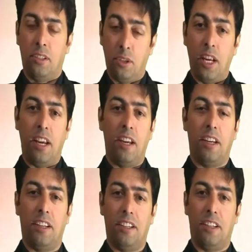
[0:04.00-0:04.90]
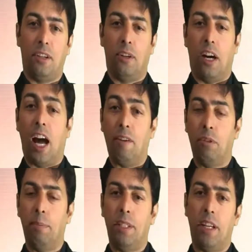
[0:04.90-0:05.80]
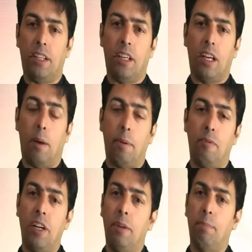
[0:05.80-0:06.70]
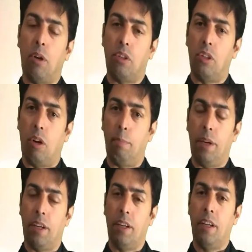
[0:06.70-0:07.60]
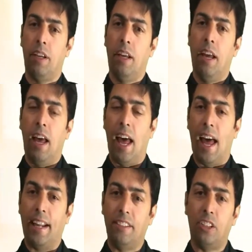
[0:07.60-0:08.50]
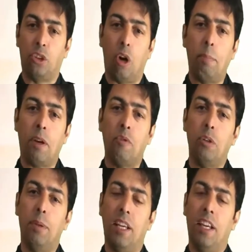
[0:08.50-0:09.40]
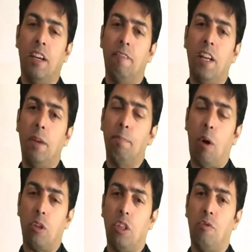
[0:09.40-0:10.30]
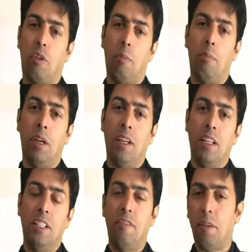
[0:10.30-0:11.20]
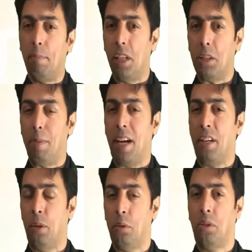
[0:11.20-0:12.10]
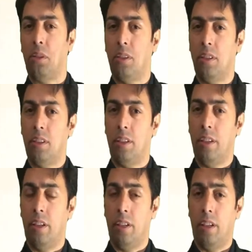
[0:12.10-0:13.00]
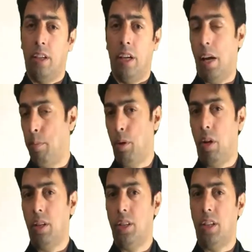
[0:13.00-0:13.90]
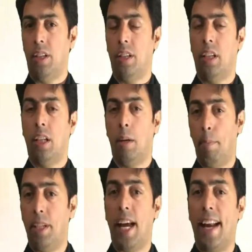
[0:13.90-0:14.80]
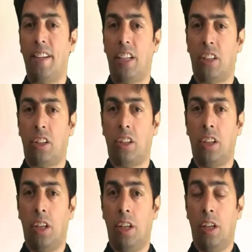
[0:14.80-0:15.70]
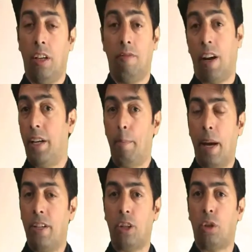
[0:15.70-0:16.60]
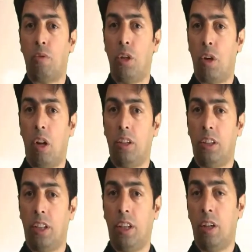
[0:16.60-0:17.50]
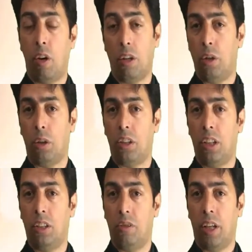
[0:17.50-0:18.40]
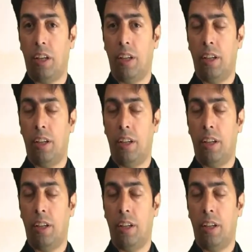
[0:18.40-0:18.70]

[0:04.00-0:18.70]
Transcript: today I would be taking up a very important topic, and this topic would be very important from different perspectives: embryology, pediatrics, fundamentals of neurology or neurosurgery.